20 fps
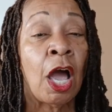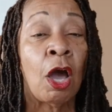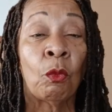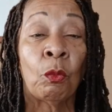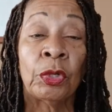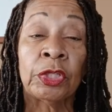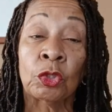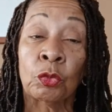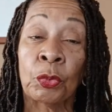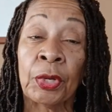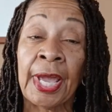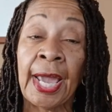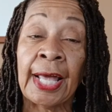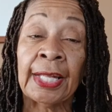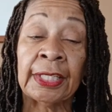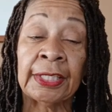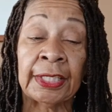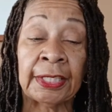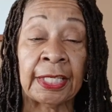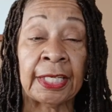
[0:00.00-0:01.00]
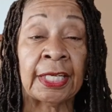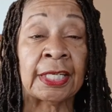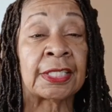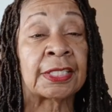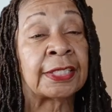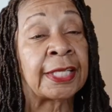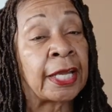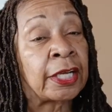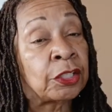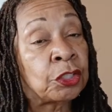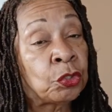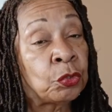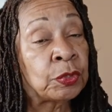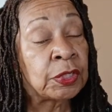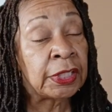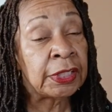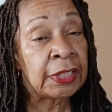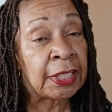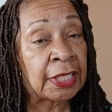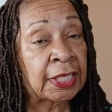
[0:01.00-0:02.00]
when the reality is they're
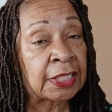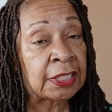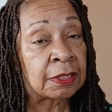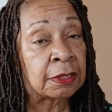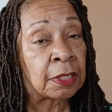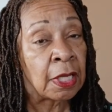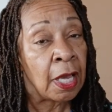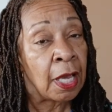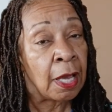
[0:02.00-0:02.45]
using these